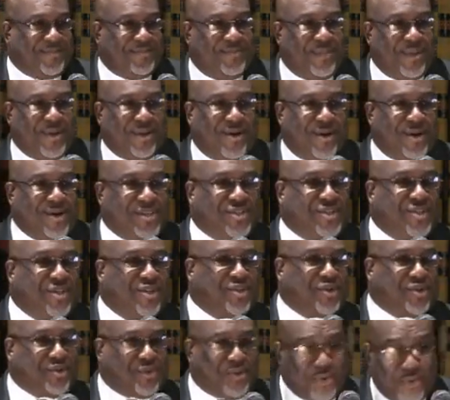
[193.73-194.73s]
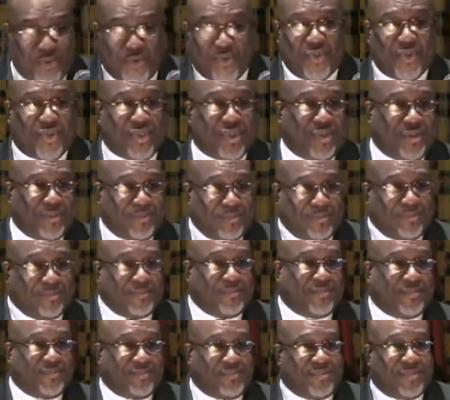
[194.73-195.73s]
because the truth
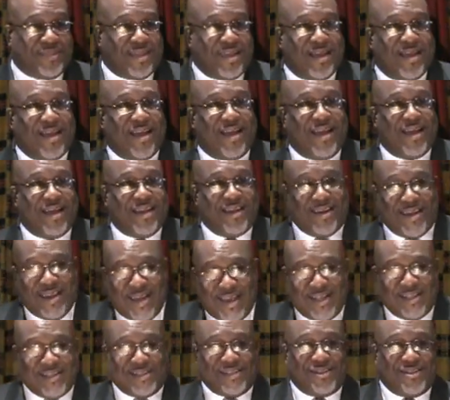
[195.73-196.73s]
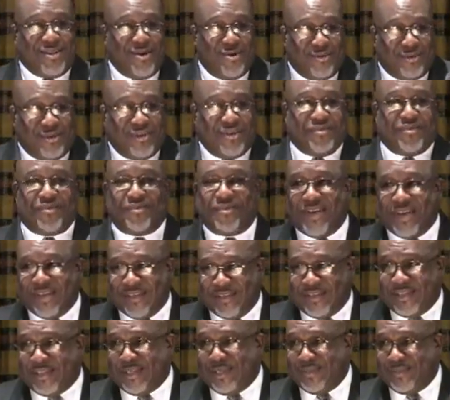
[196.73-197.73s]
needs no
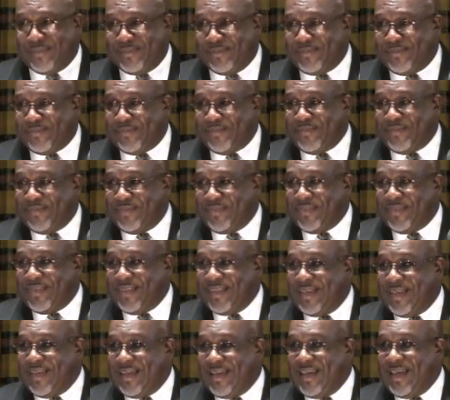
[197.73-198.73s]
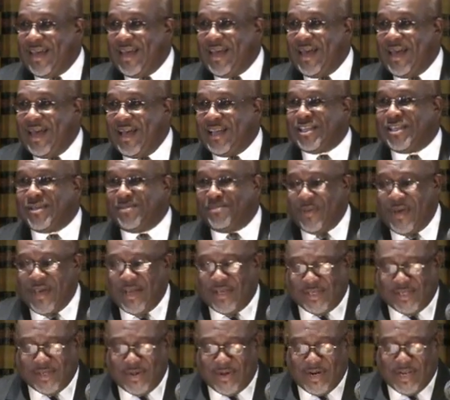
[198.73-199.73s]
defense. It
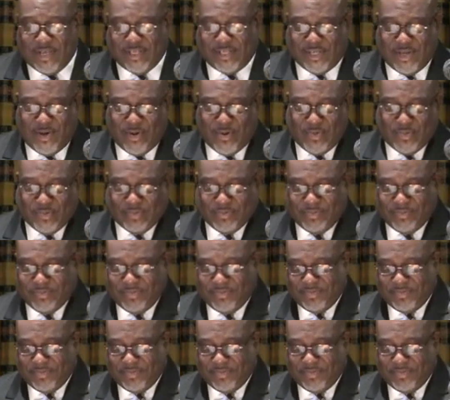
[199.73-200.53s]
speaks on its own.